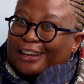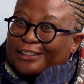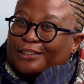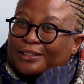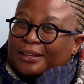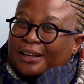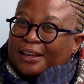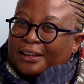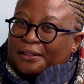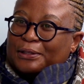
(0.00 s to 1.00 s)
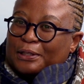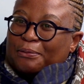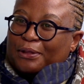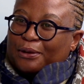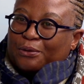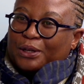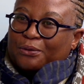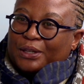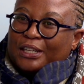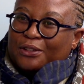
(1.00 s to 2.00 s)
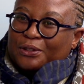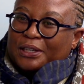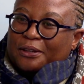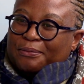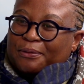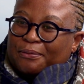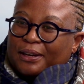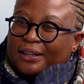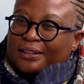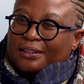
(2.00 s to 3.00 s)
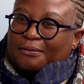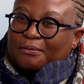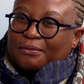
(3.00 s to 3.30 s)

that's something we need to keep in mind.